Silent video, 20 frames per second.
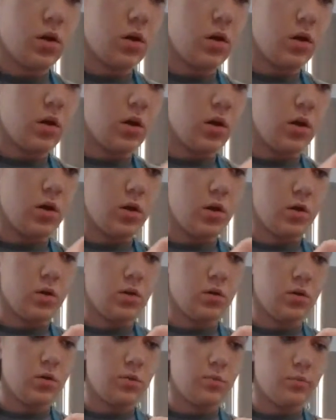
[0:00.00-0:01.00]

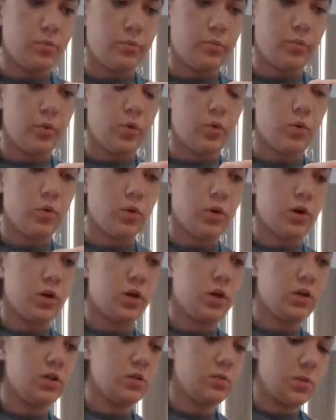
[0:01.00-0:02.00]
and pour it
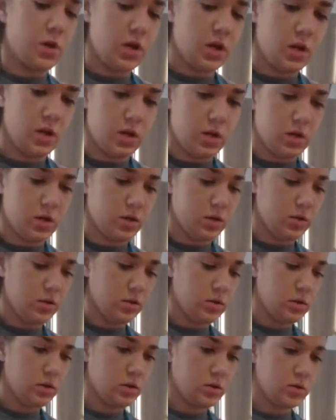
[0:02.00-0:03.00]
into my
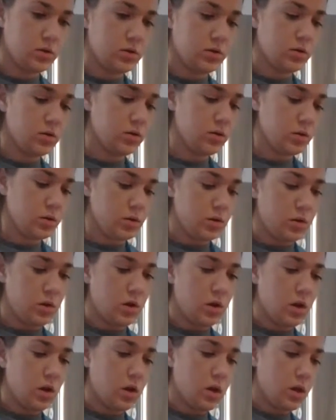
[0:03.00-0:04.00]
hands.
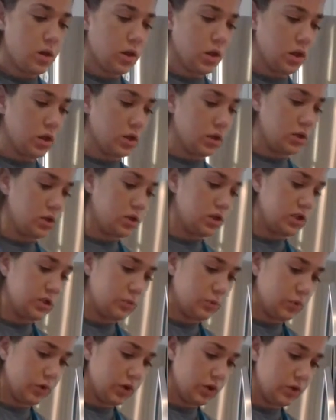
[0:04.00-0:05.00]
And then
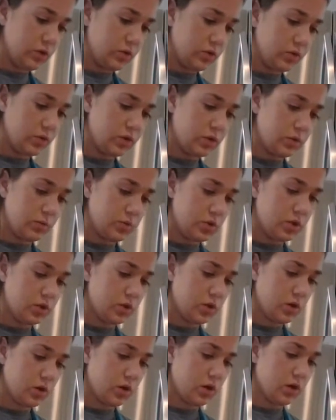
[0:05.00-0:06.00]
sprinkle some
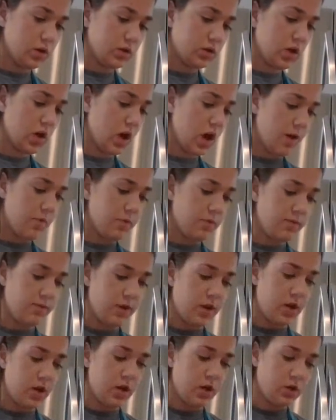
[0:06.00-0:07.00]
sugar on top of
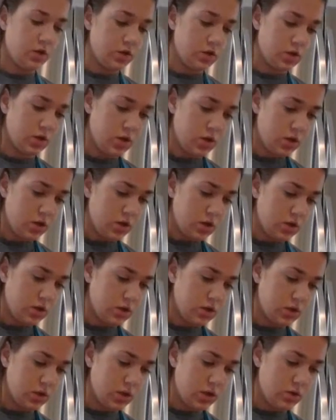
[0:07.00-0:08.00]
each
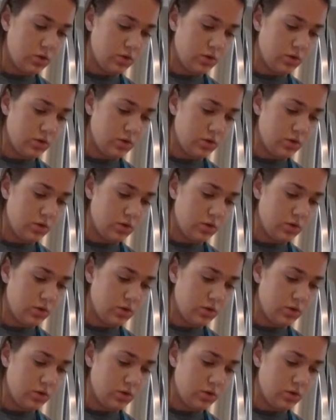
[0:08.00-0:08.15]
scone.